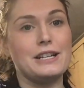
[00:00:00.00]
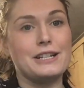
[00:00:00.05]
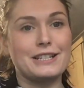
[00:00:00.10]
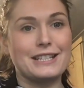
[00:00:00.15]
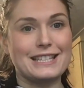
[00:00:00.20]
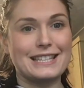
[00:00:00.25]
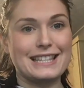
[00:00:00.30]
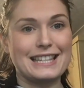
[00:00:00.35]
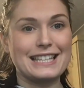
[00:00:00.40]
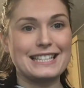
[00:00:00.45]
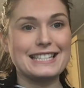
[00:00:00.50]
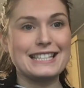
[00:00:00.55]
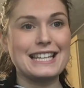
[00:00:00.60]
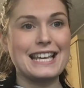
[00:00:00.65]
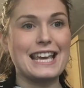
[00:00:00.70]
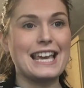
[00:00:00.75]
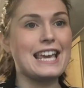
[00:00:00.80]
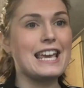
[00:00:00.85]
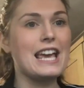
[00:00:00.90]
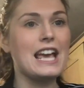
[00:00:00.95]
just the
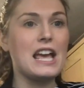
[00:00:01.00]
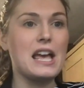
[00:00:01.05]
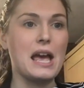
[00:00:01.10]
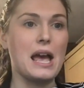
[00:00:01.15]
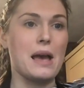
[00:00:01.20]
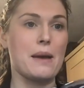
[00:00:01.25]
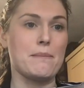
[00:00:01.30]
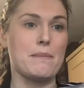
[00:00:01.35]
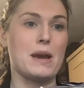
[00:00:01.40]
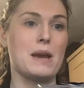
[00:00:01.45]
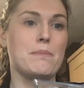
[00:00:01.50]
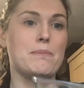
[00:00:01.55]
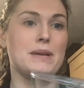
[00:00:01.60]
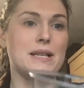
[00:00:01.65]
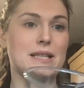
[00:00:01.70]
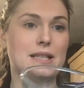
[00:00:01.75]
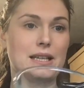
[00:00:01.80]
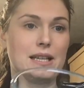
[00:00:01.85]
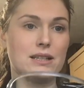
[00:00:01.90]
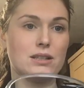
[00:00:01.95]
sea, and my
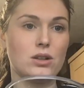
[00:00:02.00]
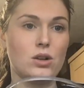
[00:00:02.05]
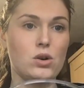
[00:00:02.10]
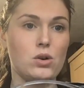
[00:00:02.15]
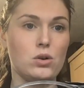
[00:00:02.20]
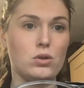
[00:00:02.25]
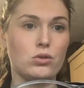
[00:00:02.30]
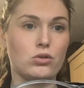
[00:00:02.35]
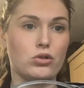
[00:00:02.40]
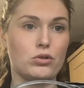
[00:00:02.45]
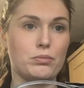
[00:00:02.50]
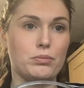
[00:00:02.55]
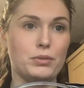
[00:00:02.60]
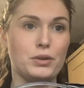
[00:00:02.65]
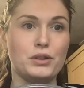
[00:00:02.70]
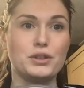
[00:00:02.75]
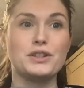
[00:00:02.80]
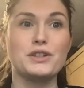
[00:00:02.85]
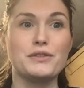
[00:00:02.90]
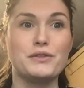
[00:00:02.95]
biscuits all
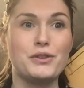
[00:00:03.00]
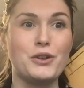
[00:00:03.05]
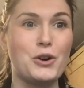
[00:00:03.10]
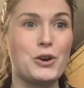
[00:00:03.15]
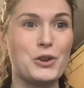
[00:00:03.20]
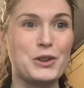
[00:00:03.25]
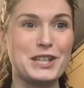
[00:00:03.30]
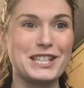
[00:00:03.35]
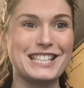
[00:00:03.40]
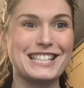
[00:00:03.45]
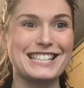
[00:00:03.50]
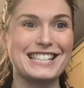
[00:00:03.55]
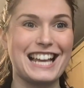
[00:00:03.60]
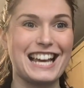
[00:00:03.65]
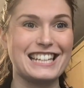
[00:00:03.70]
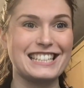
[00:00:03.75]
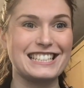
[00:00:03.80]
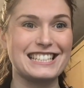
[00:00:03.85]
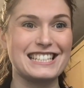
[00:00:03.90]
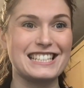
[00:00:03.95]
crumbled for the sand.
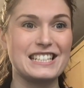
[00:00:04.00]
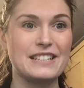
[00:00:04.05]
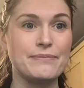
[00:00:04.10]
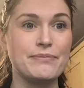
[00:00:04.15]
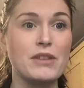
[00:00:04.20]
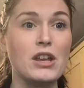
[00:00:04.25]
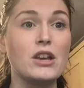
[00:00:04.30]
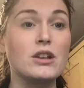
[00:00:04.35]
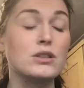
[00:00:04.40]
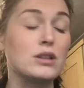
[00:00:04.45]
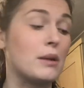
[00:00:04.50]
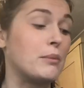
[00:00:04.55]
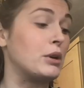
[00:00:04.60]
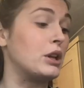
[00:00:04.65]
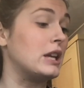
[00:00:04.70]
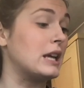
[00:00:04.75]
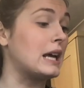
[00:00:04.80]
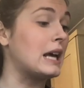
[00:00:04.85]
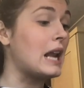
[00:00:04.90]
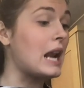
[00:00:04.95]
So I'm going
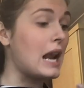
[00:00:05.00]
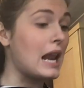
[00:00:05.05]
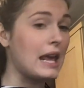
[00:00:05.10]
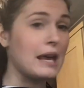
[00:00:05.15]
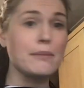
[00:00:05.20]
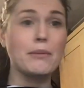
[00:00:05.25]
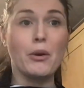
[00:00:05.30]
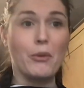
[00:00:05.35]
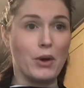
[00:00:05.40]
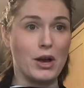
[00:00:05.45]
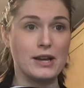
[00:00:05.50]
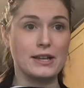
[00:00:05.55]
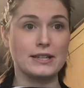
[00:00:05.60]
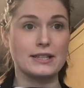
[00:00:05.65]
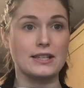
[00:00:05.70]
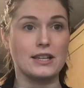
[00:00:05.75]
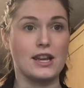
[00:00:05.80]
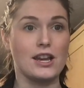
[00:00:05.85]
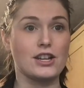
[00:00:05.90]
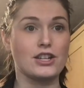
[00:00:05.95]
to clear my
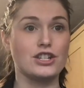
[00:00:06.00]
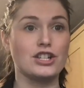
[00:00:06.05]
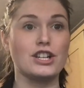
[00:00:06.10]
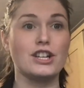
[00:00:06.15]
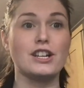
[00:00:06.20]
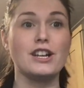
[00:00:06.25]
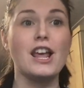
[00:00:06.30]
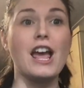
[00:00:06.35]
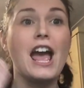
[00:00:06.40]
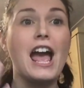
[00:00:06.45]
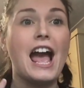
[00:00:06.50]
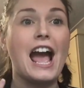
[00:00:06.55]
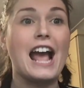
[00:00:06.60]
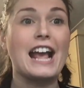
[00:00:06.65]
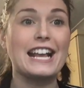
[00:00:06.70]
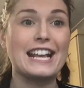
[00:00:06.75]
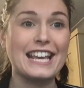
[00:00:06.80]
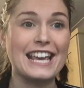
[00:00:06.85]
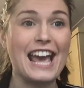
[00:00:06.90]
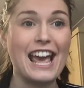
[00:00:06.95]
workstation
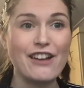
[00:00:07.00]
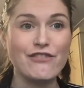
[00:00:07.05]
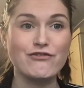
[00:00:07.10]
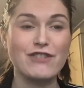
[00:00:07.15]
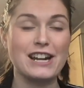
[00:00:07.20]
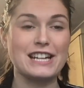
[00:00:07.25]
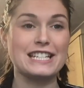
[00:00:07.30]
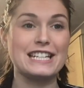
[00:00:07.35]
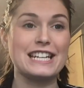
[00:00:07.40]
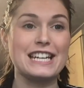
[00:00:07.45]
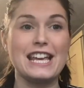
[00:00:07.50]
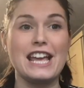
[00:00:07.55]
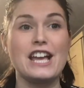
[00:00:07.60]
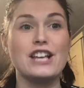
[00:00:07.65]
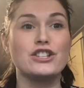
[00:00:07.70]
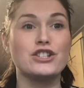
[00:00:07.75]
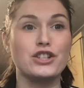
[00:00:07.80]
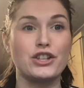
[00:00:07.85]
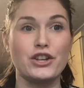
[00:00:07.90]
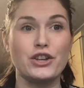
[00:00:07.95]
and get ready
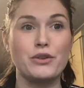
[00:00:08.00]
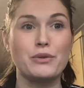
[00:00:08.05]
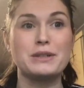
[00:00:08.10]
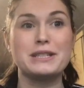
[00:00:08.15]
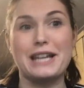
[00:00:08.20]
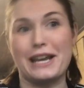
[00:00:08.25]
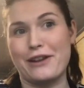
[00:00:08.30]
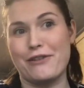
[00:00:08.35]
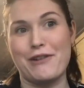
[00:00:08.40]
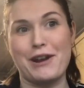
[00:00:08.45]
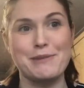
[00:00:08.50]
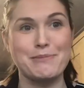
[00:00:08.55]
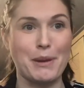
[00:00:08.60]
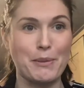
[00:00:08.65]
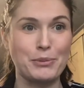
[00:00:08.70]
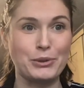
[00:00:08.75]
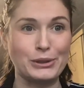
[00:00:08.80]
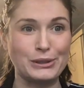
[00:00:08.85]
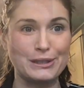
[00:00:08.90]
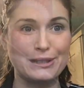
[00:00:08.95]
to decorate my
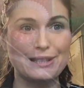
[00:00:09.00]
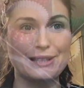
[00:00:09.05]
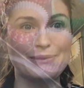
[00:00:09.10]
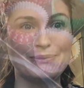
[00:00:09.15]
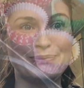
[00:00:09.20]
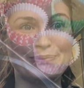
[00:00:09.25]
buns.